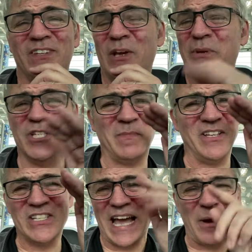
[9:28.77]
Nobody
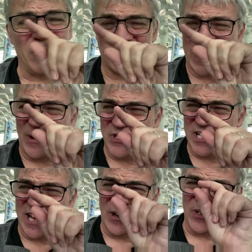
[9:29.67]
spends hours and hours and
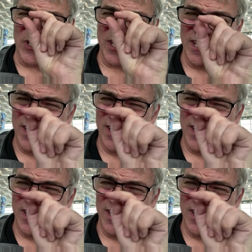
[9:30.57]
hours